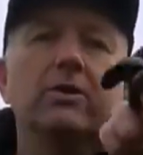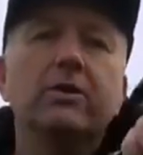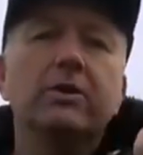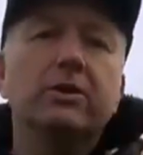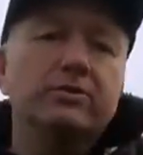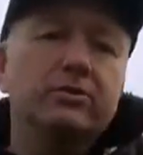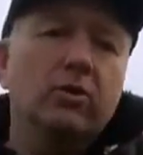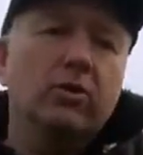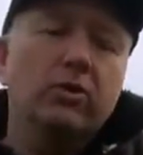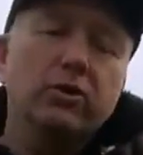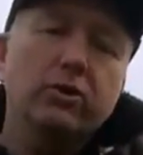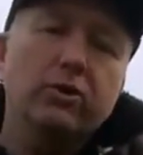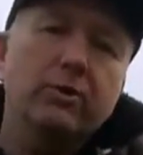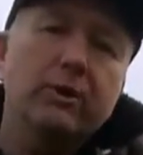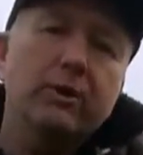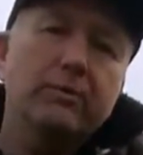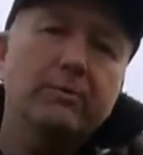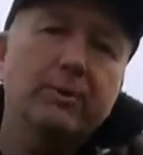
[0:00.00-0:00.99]
It's got a
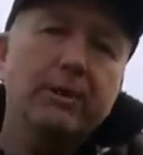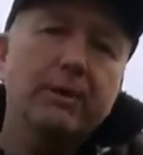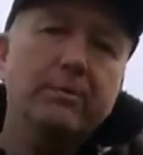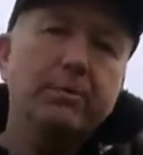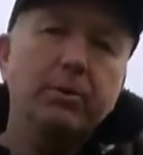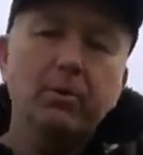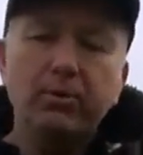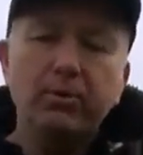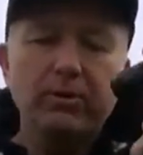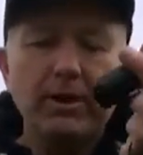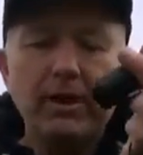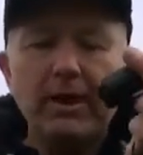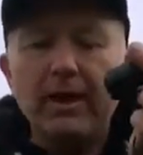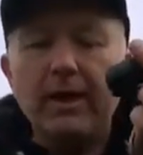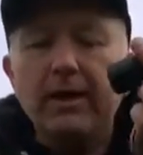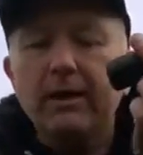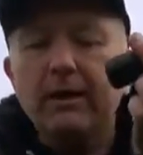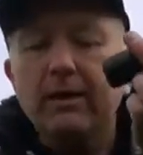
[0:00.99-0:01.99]
USB port
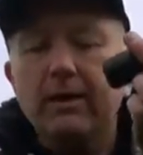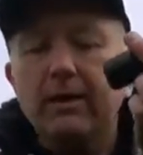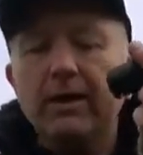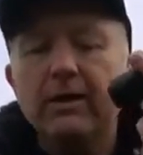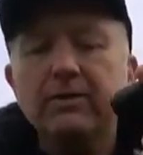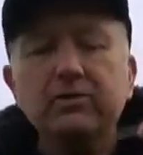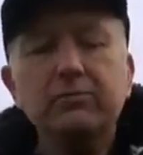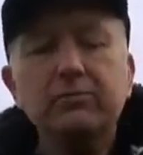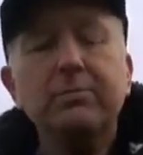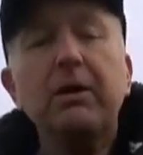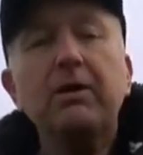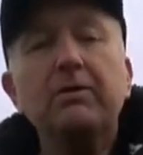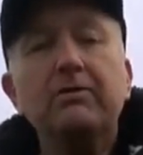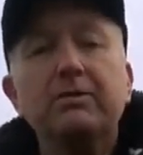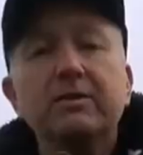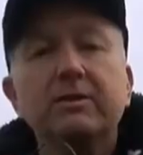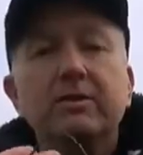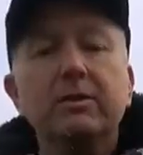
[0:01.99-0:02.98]
there. It just
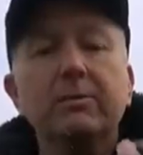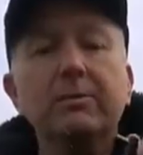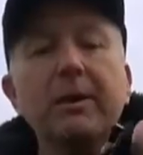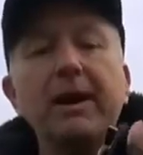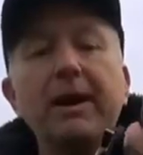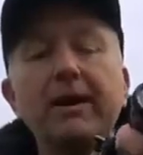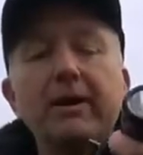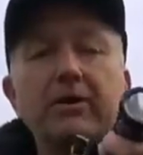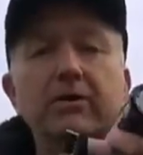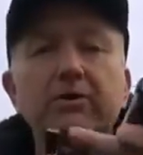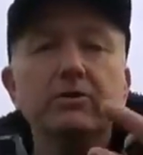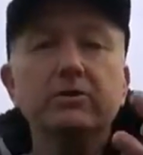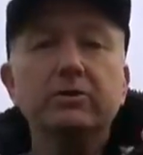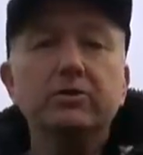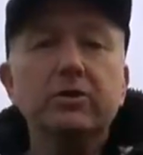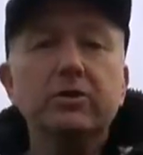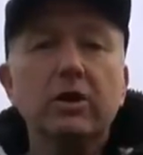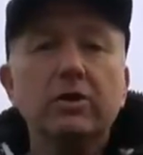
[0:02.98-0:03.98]
plugs into the back and you
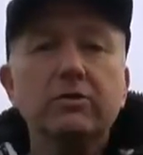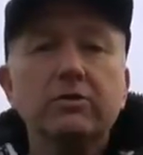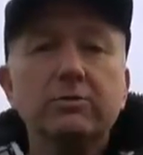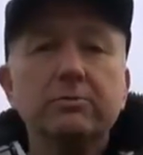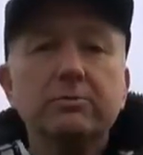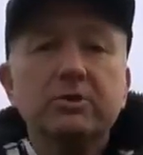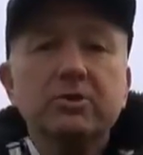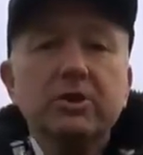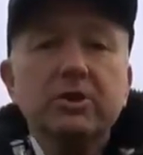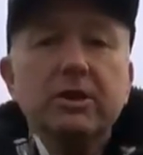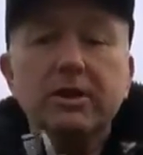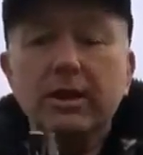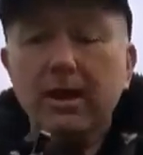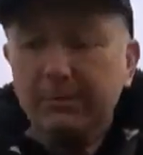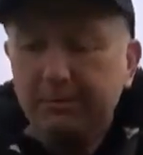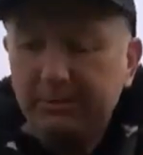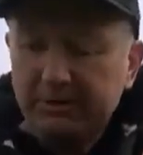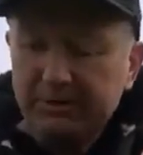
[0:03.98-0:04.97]
can charge your machine
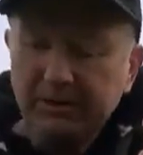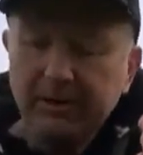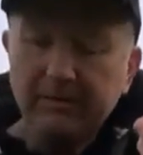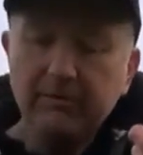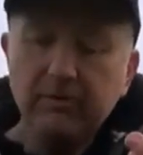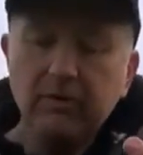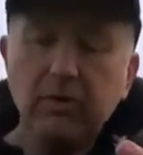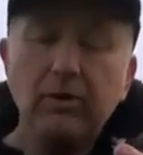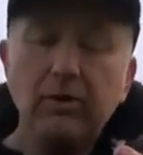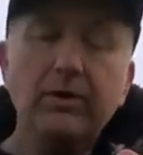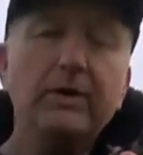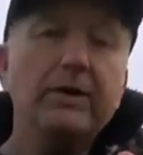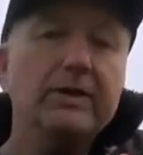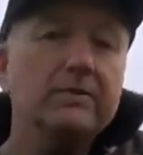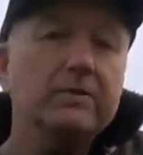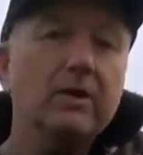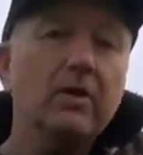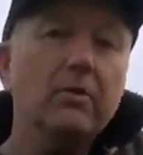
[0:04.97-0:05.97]
up. It's even got
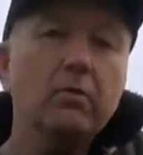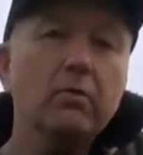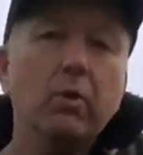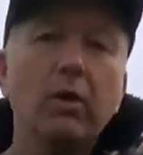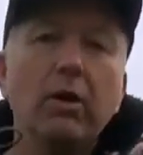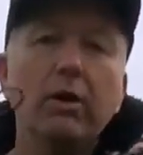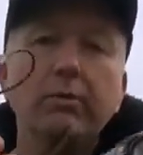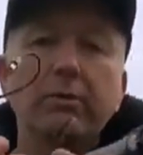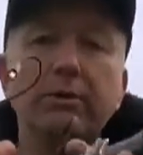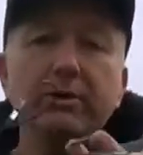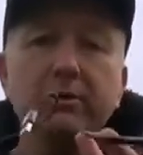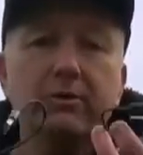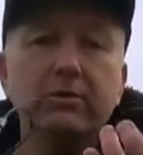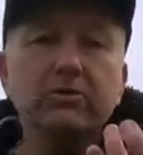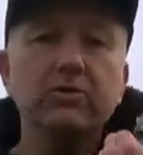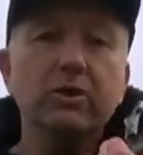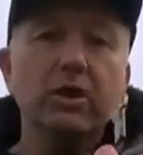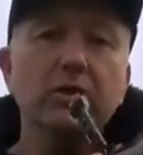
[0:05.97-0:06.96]
its own wire where you
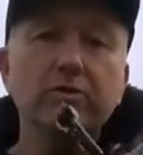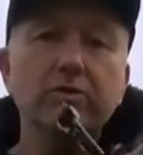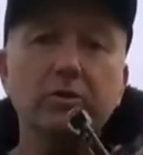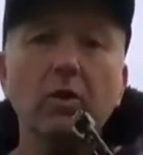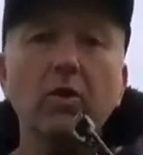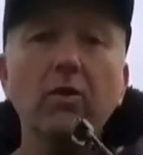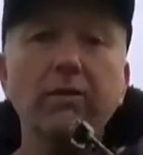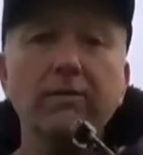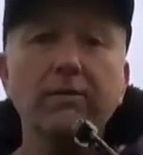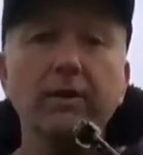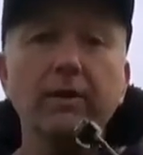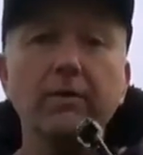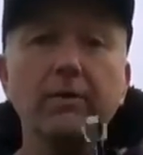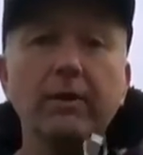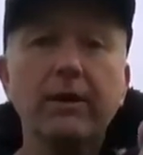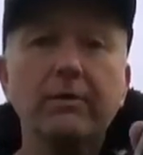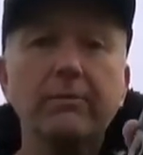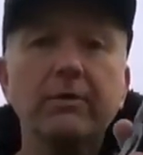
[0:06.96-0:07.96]
can charge an
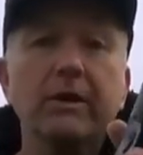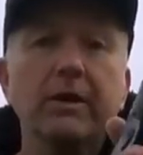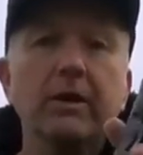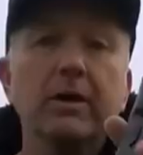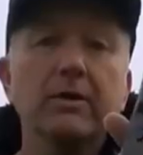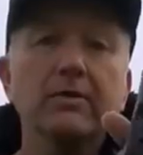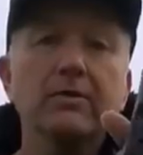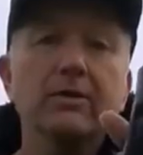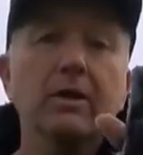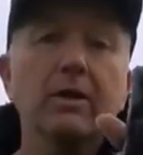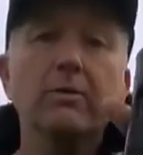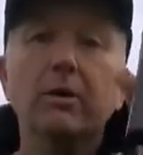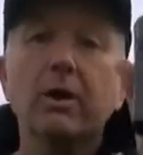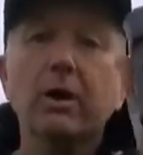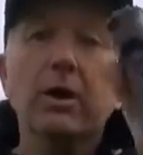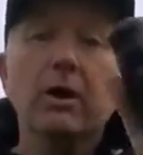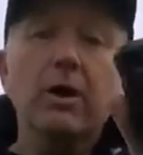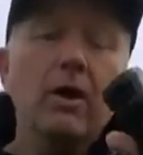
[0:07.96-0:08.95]
iPhone up. So
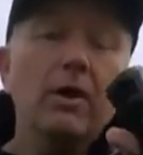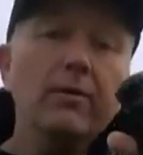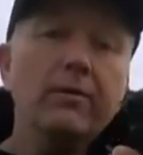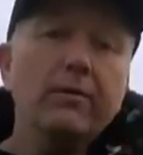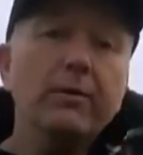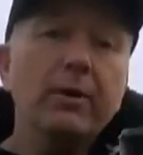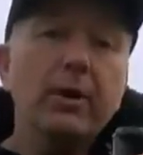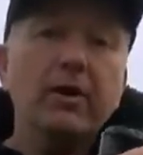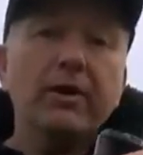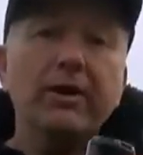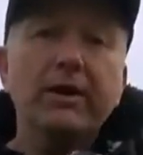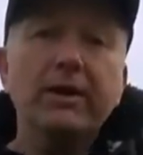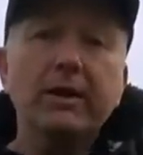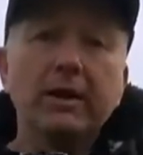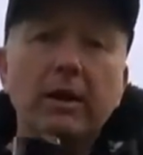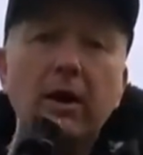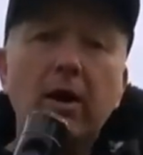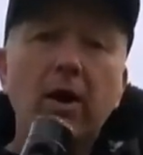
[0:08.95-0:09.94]
an aftermarket
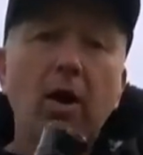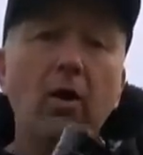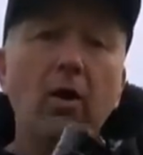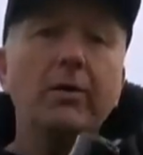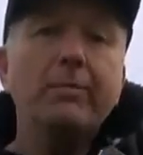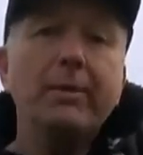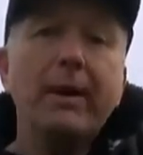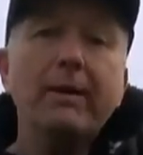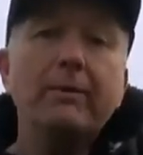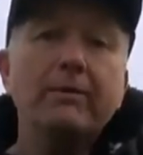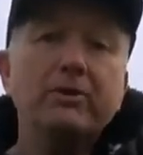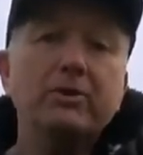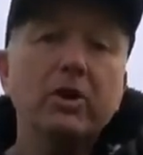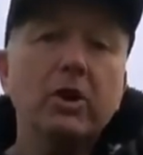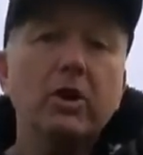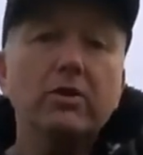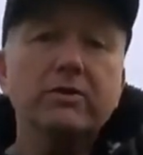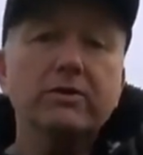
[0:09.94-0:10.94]
high power
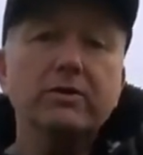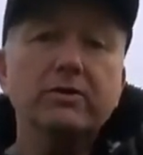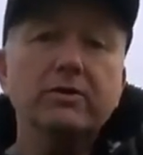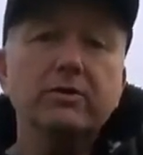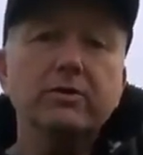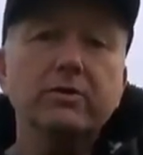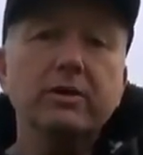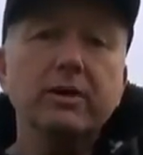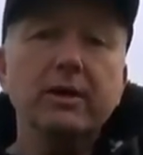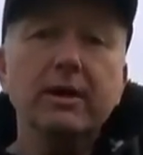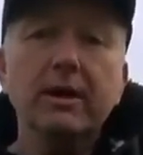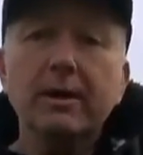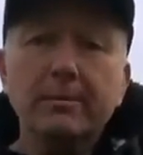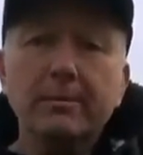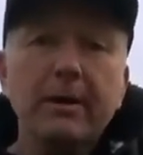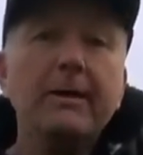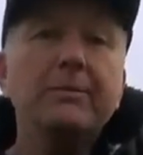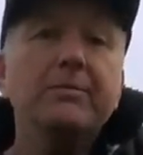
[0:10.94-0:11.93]
charging unit
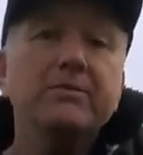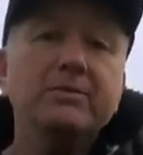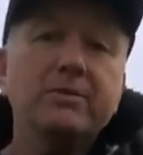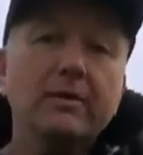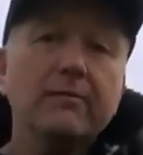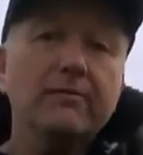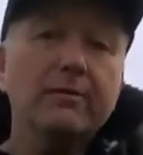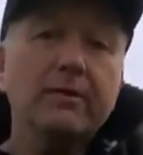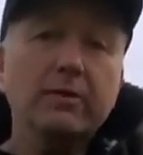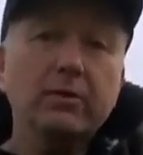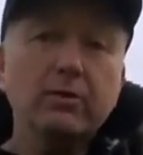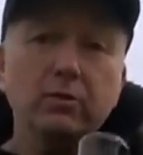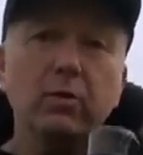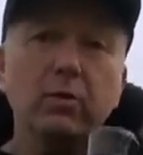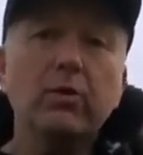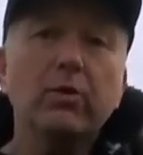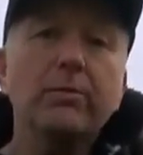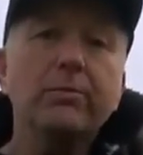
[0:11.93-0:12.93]
may be something you'd
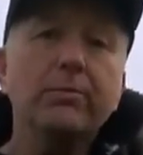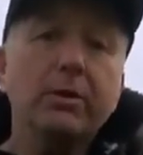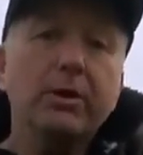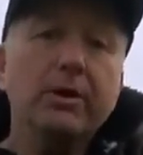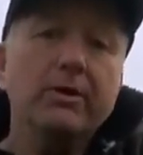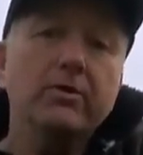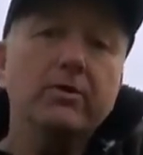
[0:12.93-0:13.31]
want to put in